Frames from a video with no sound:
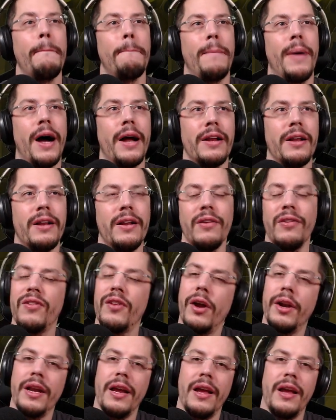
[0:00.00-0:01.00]
but it is
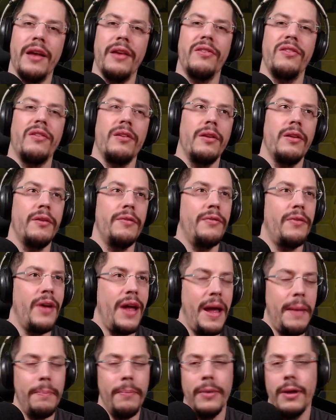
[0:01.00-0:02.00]
not as if
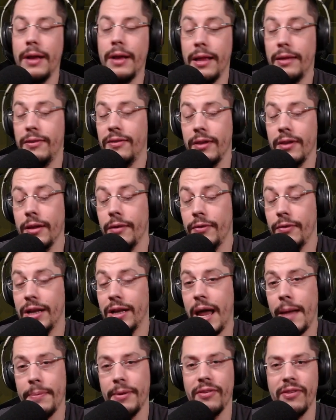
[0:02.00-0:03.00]
it
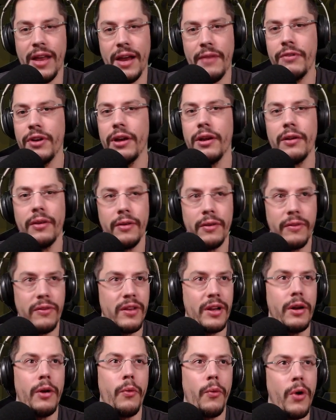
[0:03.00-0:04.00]
happens every
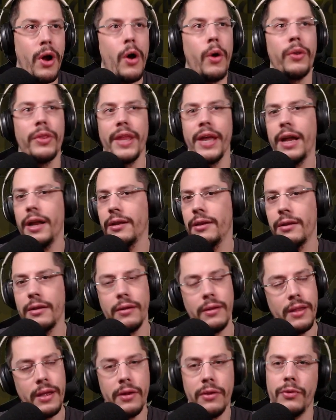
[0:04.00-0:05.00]
single round that
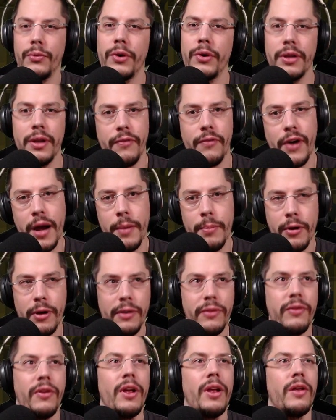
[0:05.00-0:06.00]
they're throwing the
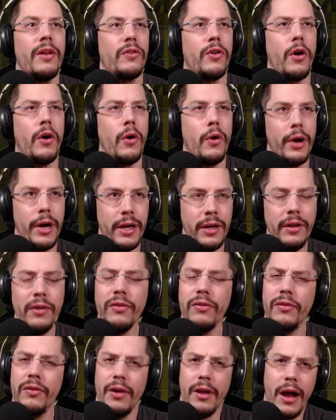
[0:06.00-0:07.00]
fireballs. So it
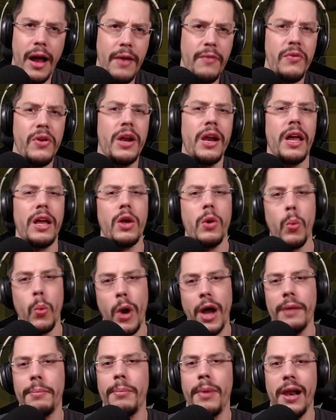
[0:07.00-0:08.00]
is, I feel like,
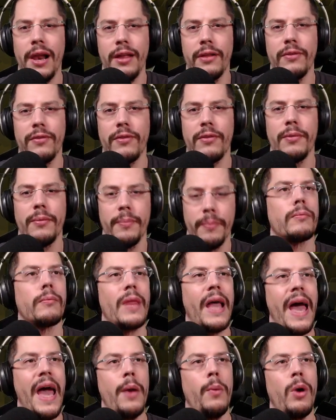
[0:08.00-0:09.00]
quite balanced.
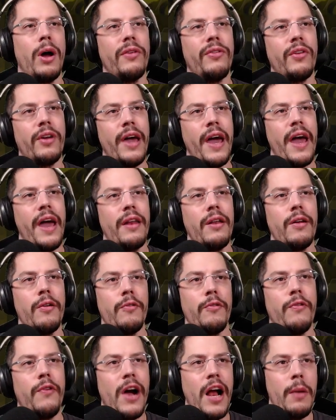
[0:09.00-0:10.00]
And once again,
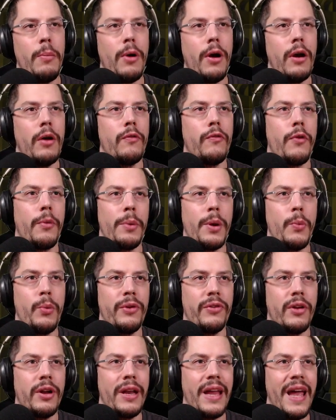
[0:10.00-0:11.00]
fireball from the
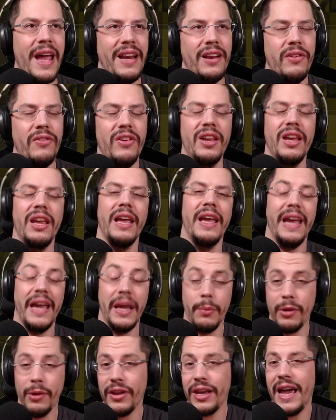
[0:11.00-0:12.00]
wizard, and you see, it
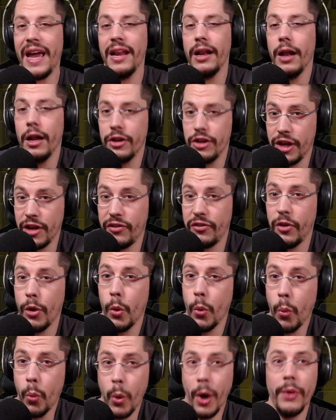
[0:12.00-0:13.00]
was again just
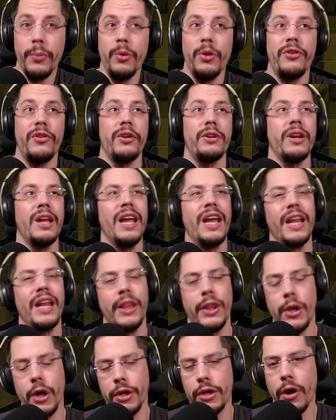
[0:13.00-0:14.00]
one wizard,
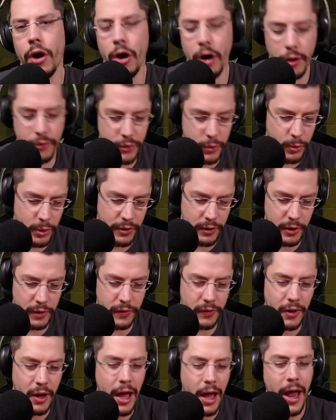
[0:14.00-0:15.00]
not all of the
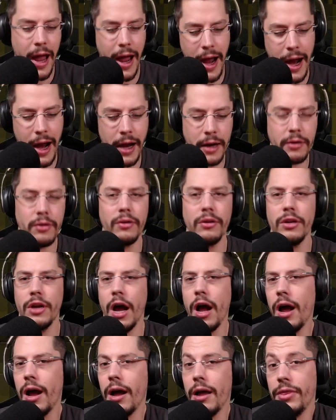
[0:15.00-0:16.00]
wizards. And
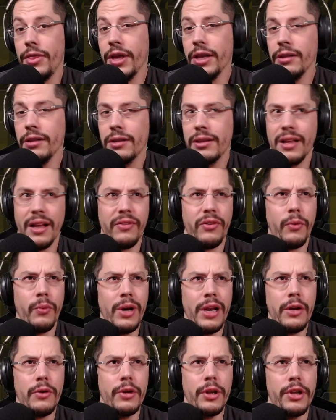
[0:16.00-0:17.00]
yeah, I think that's a
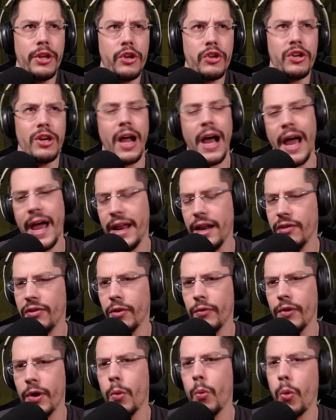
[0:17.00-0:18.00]
really cool addition. I had it so
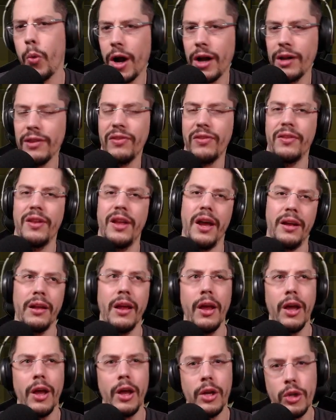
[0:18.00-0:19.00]
far once that
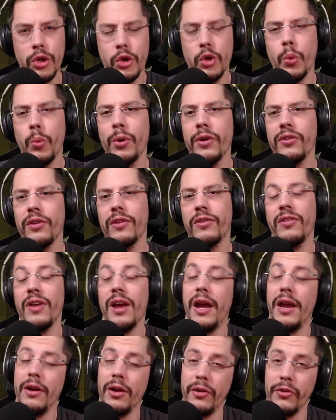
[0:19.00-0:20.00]
2 wizards
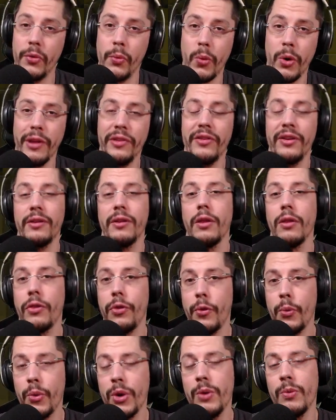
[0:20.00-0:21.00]
and also once that
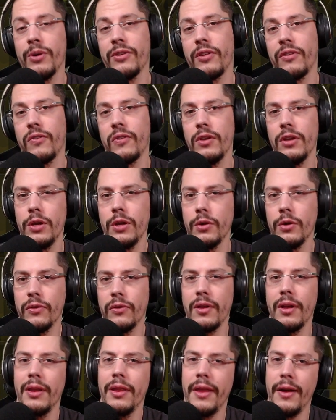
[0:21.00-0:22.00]
3 wizards
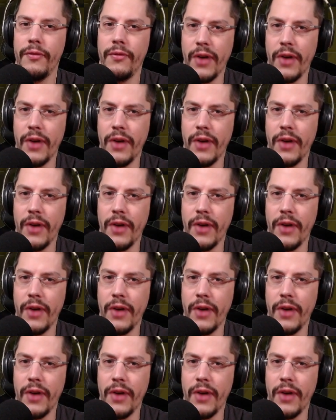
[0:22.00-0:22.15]
used their